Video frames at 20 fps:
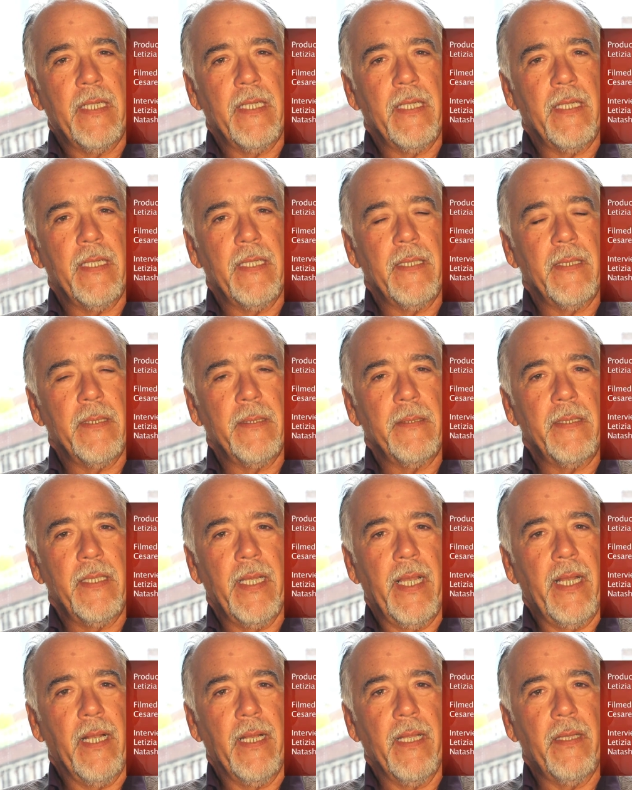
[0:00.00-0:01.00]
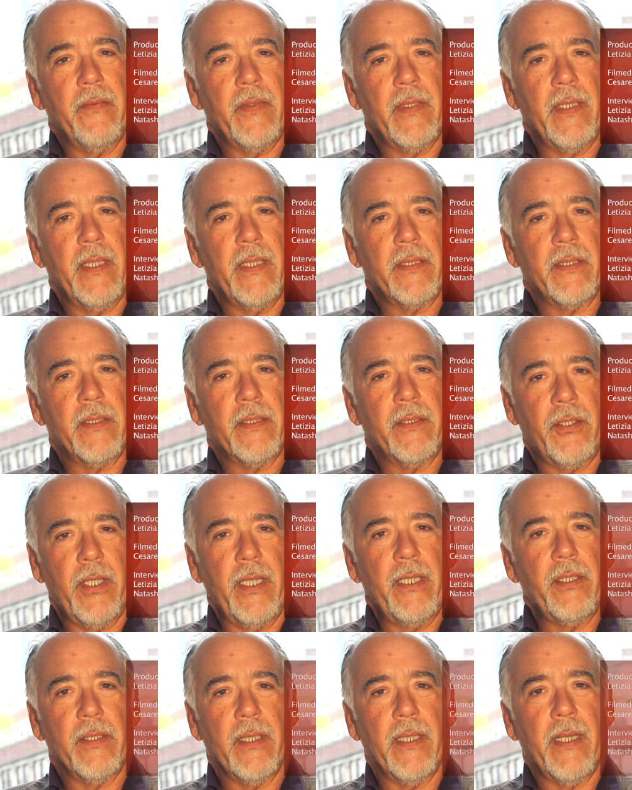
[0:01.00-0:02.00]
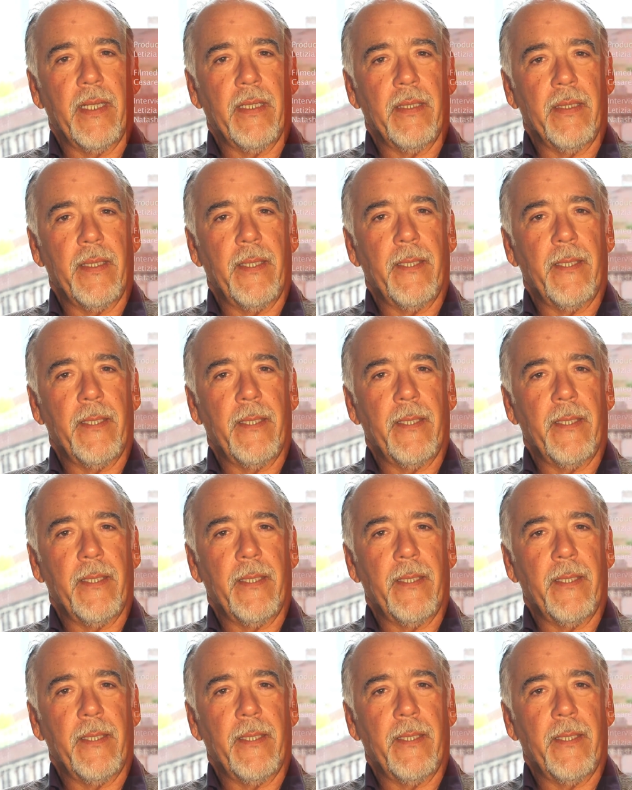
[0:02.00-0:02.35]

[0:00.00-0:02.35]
9/11 has changed a lot of